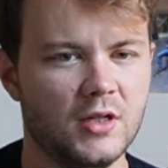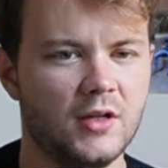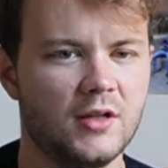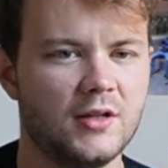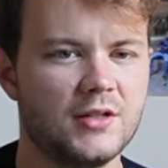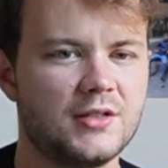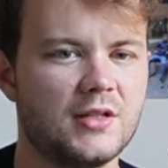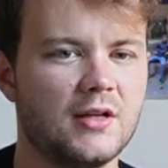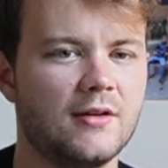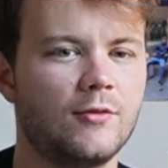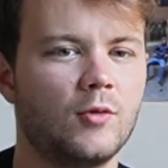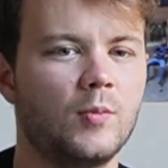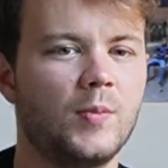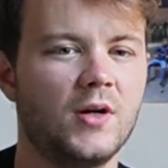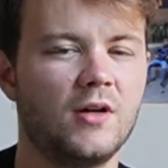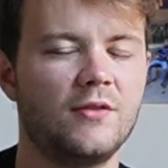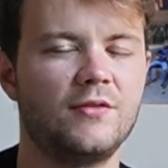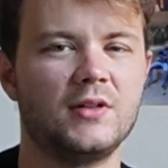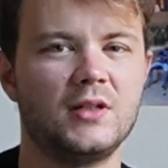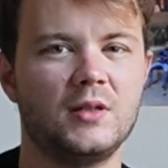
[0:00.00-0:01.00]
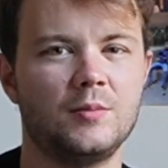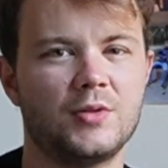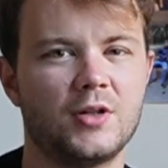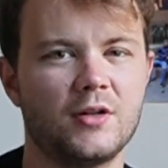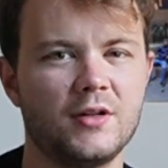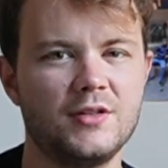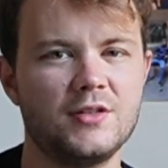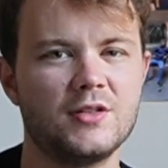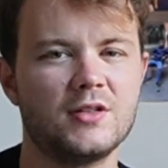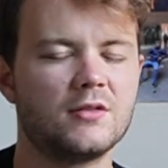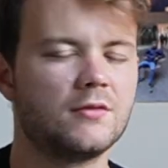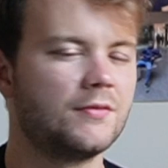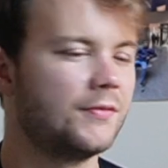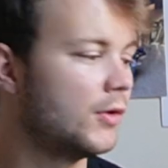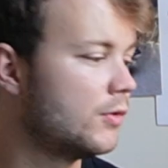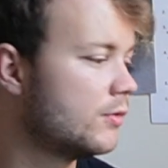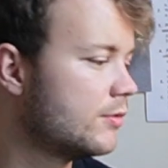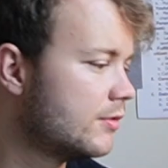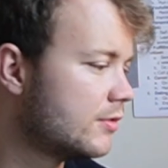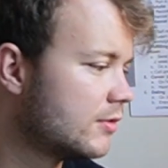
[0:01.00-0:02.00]
is therefore perfectly priced, is
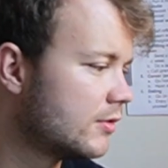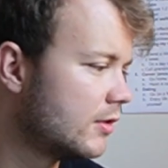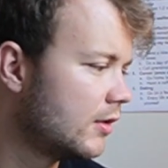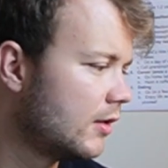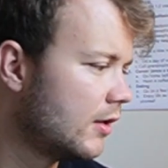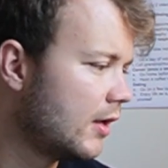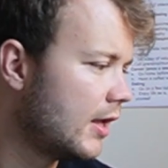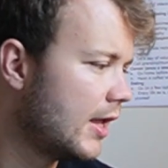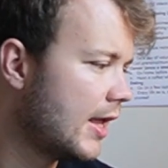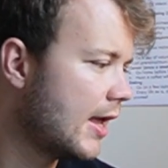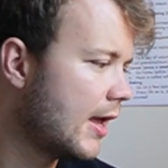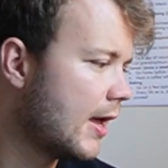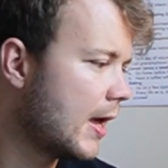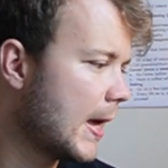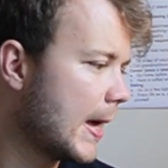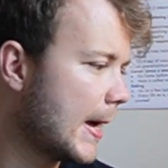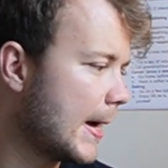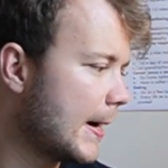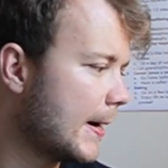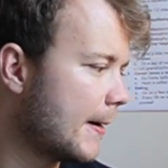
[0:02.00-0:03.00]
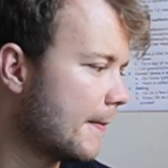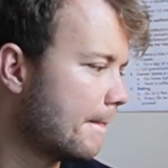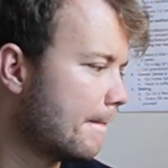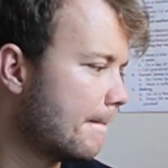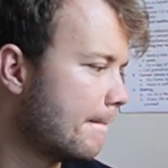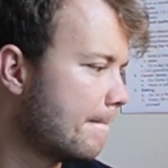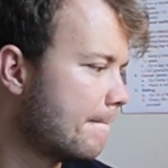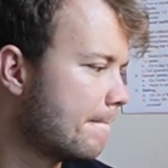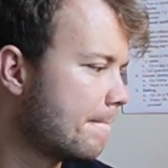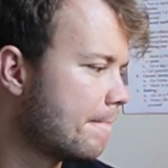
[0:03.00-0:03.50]
false. And